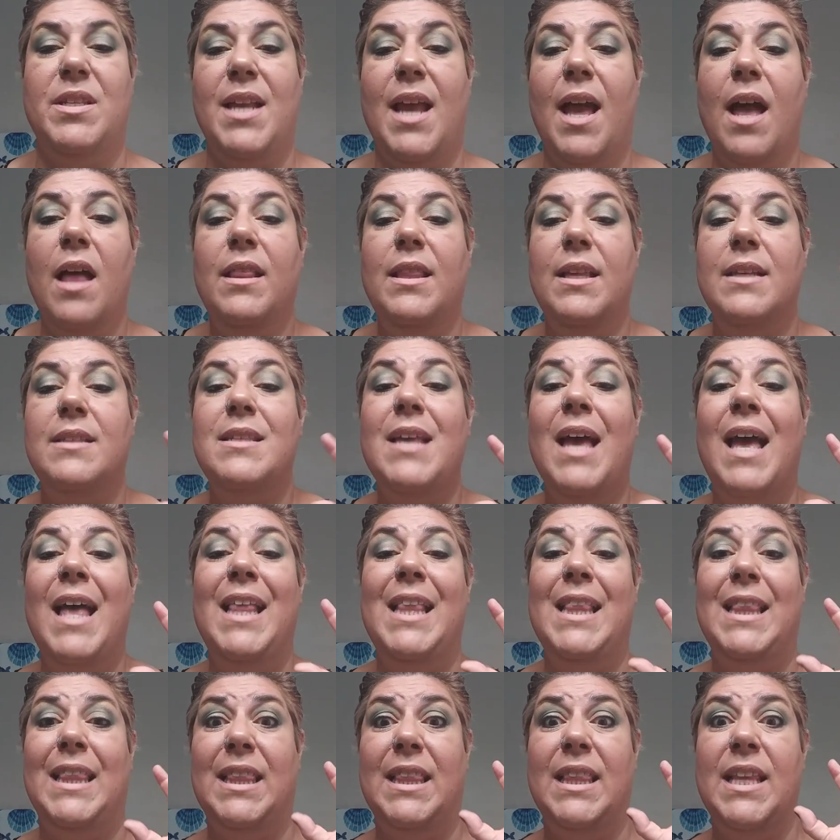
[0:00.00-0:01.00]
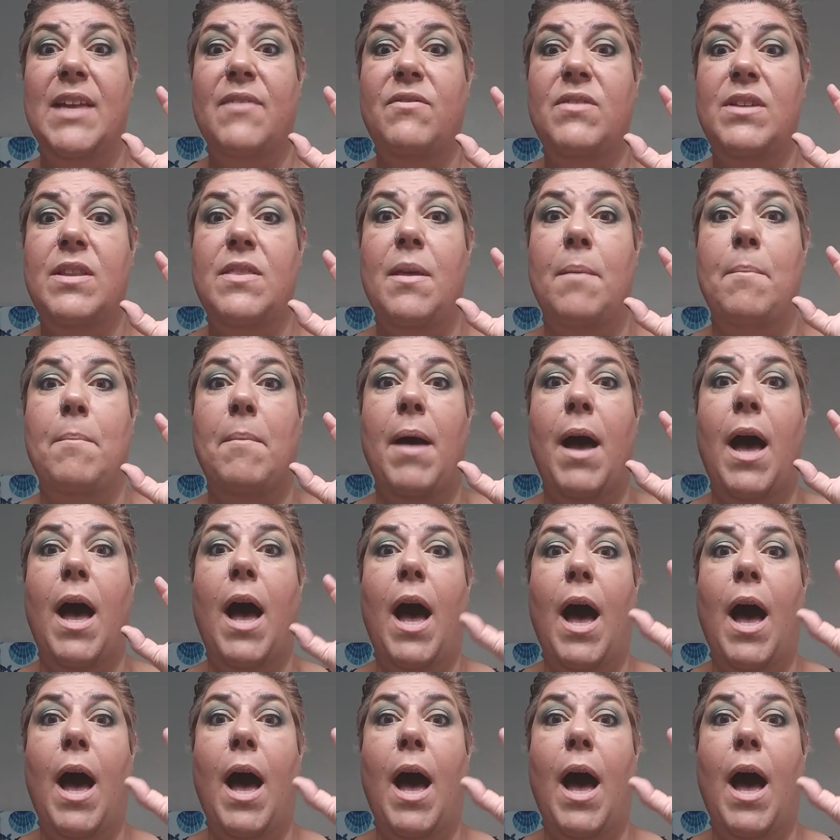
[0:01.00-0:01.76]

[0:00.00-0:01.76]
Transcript: Now let's lift them